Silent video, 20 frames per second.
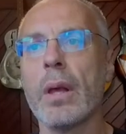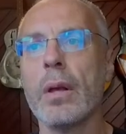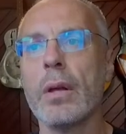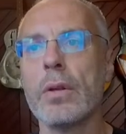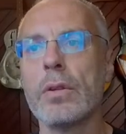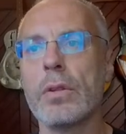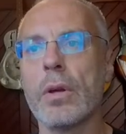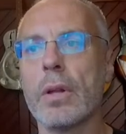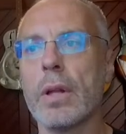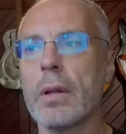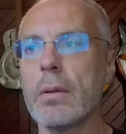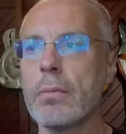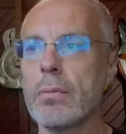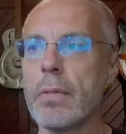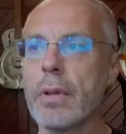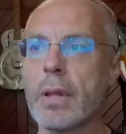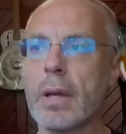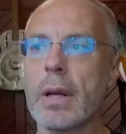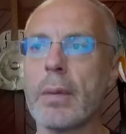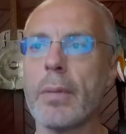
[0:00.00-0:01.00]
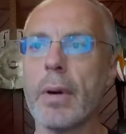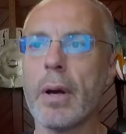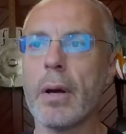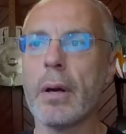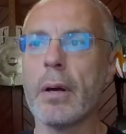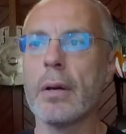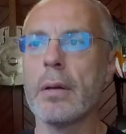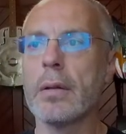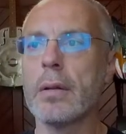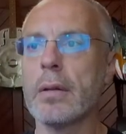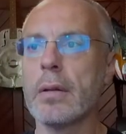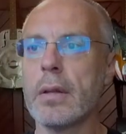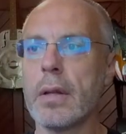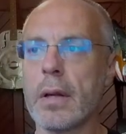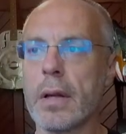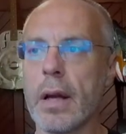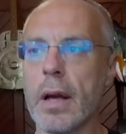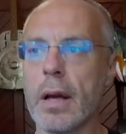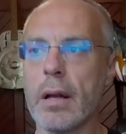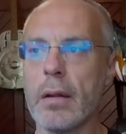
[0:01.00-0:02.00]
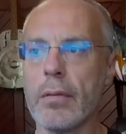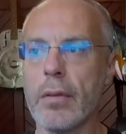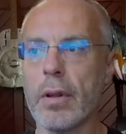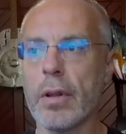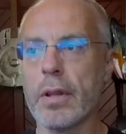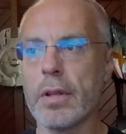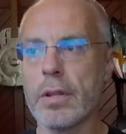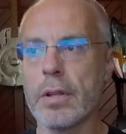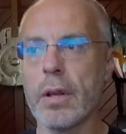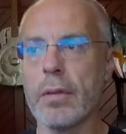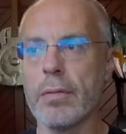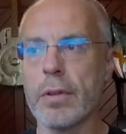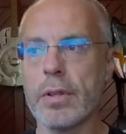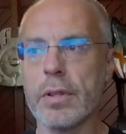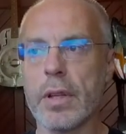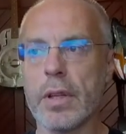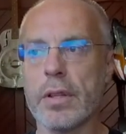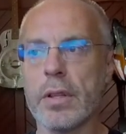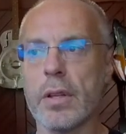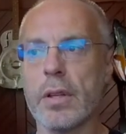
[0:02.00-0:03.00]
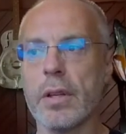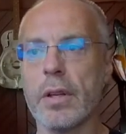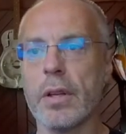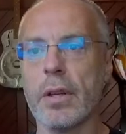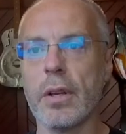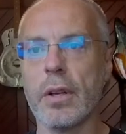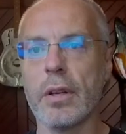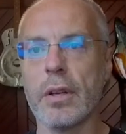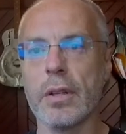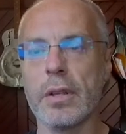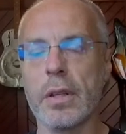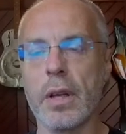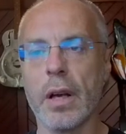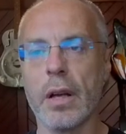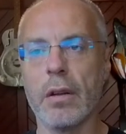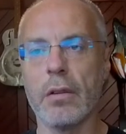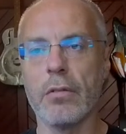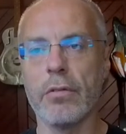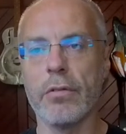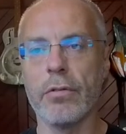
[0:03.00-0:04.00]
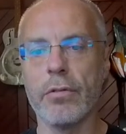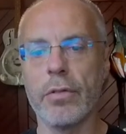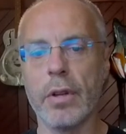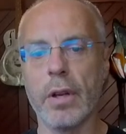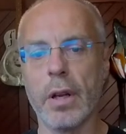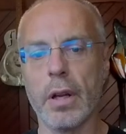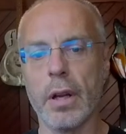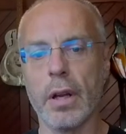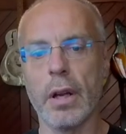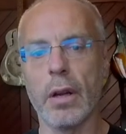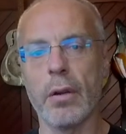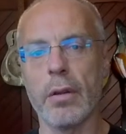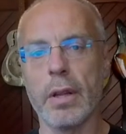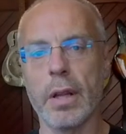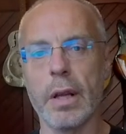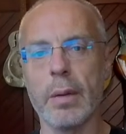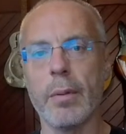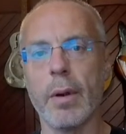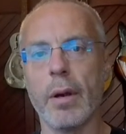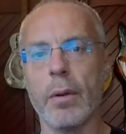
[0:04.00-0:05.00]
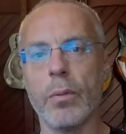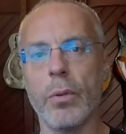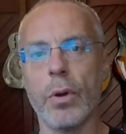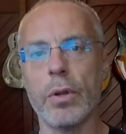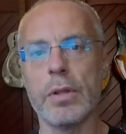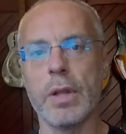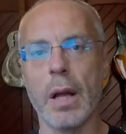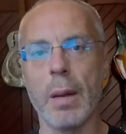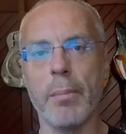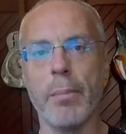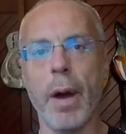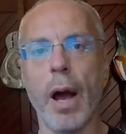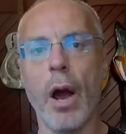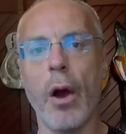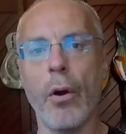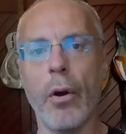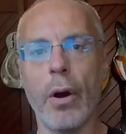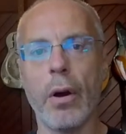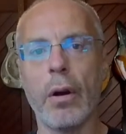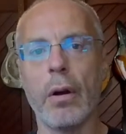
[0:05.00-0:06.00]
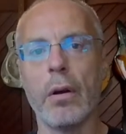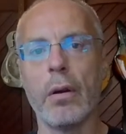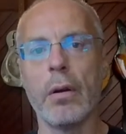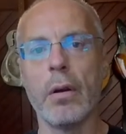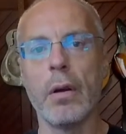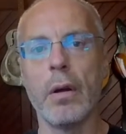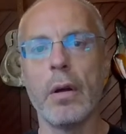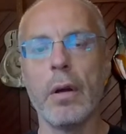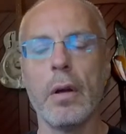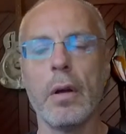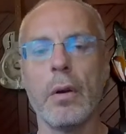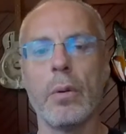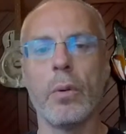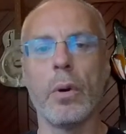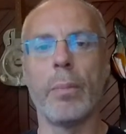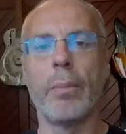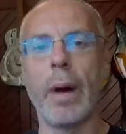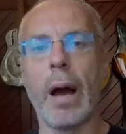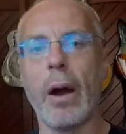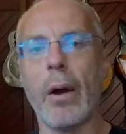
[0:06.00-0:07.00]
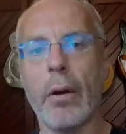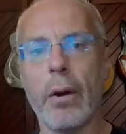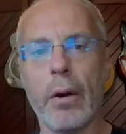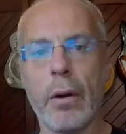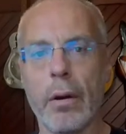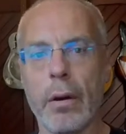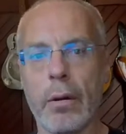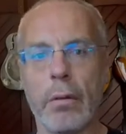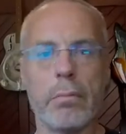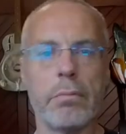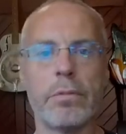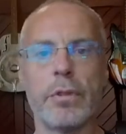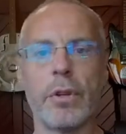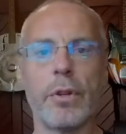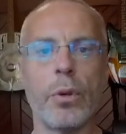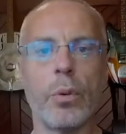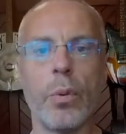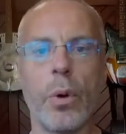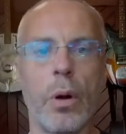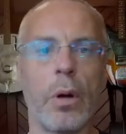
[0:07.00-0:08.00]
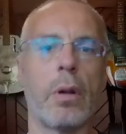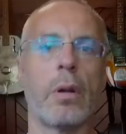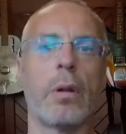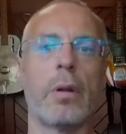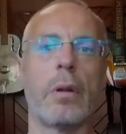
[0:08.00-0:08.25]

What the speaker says: So then we think about the kind of other stuff that sits in here. This kind of, think about words like power. Well, power to do what?